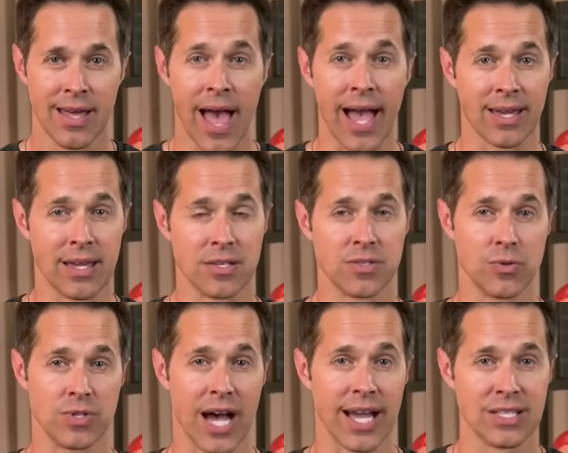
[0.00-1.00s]
Atkins,
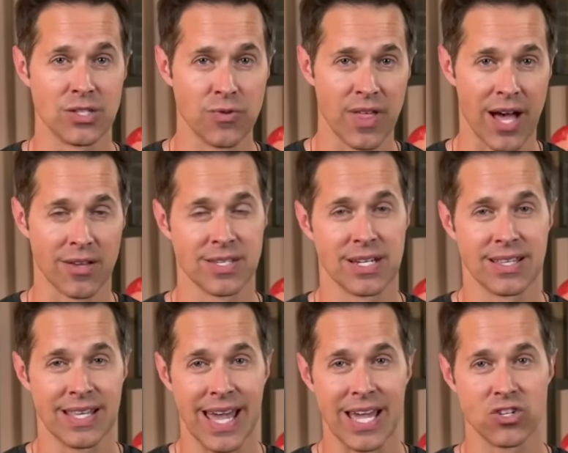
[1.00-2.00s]
who died in two thousand
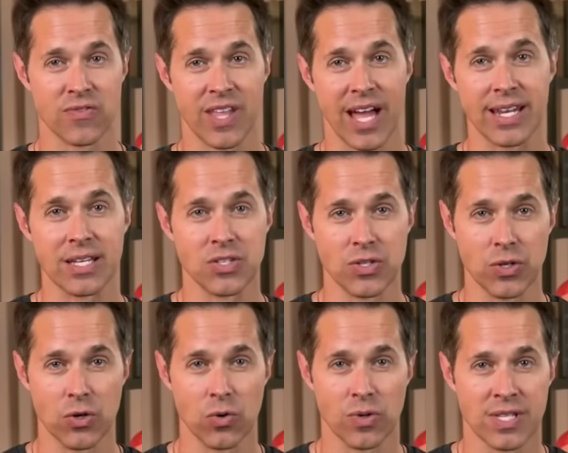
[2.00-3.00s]
at the age of
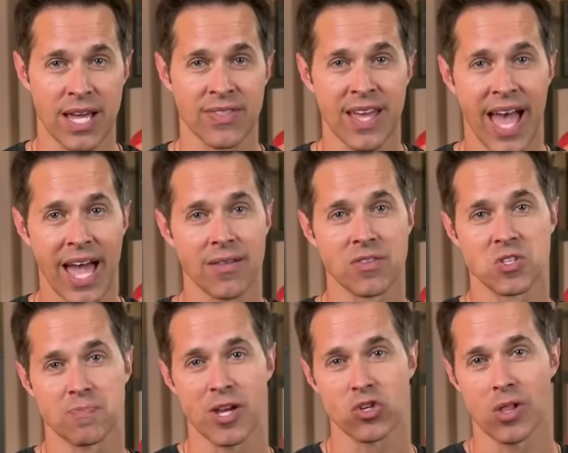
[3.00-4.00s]
ninety-two, was at the head of the
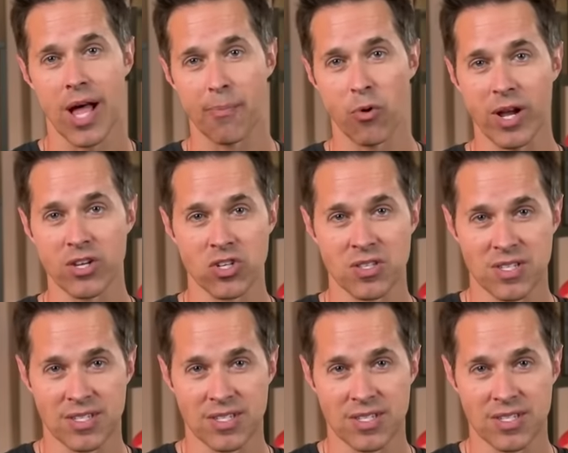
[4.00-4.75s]
Special Operations